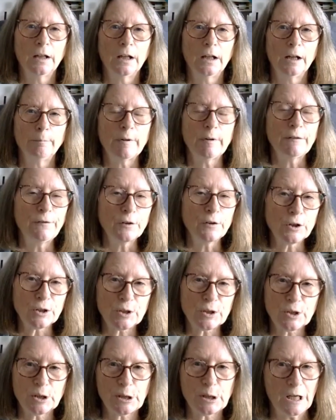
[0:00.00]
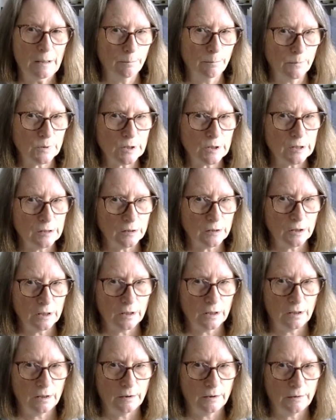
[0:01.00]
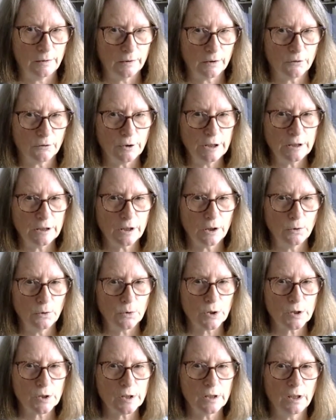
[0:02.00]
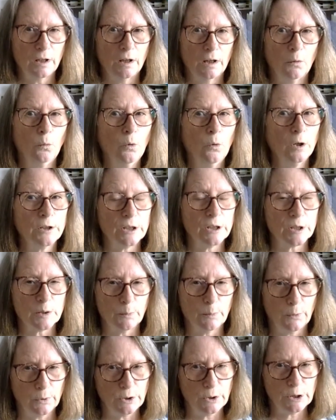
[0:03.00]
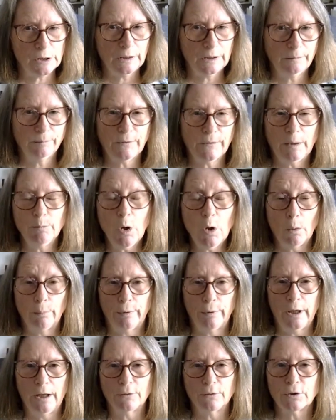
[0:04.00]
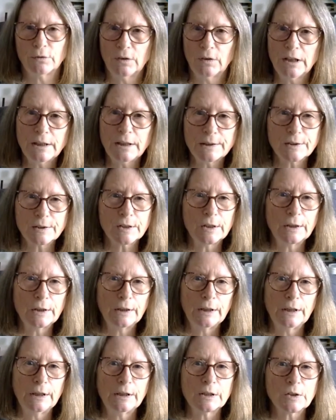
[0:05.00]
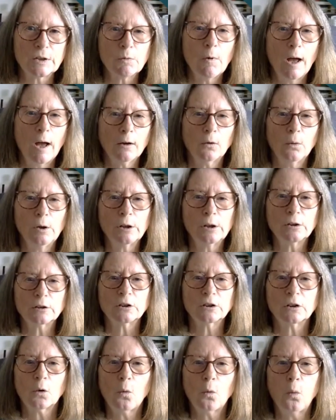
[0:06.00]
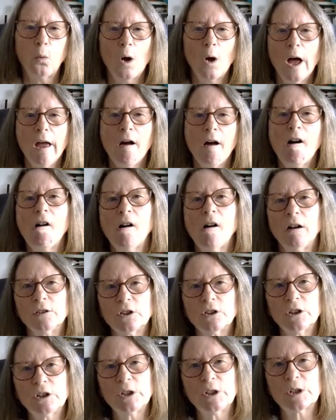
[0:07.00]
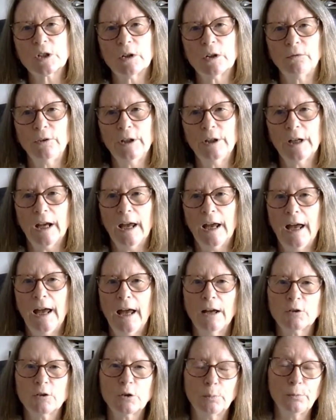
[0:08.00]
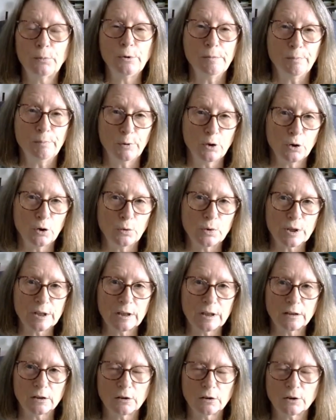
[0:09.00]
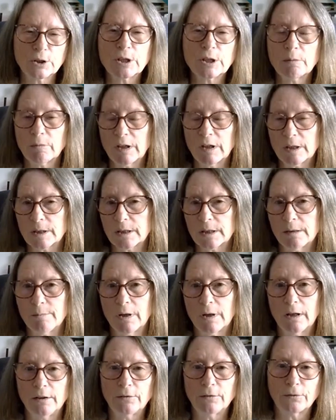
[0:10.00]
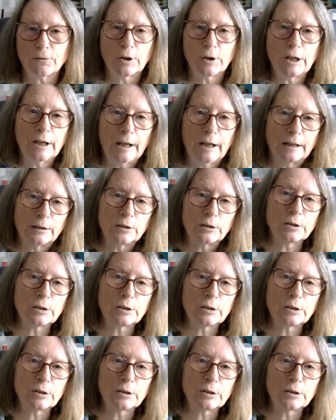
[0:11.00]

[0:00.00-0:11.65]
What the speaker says: My first attempts at the green coaster were disappointing. I'm not proud of these. So I worked quite hard at discovering how to reproduce it or something similar freehand.